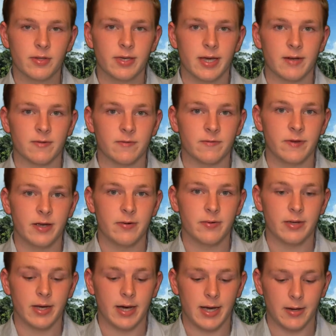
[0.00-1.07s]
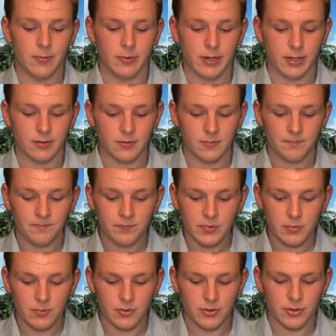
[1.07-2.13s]
at a very high rate,
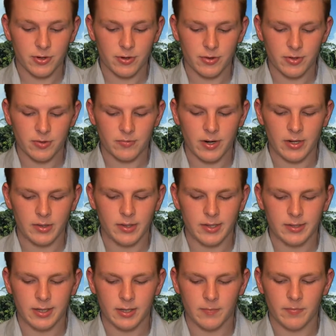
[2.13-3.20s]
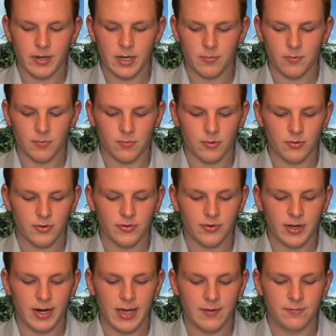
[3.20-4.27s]
with the current rate leading down a path where the world does not
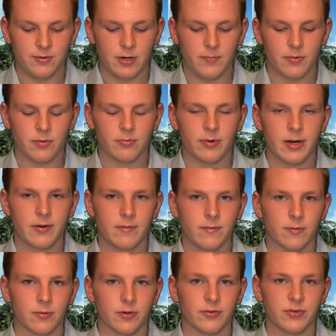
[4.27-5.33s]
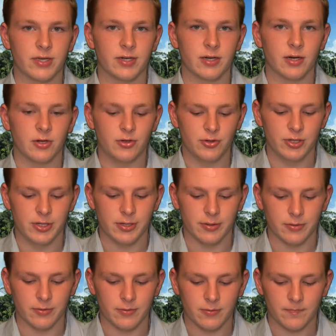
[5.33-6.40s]
have tropical rainforest in 100
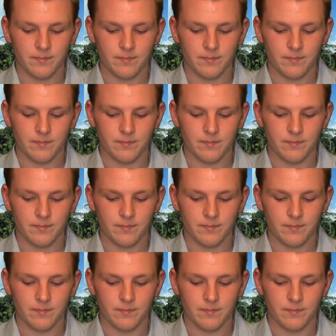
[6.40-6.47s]
years.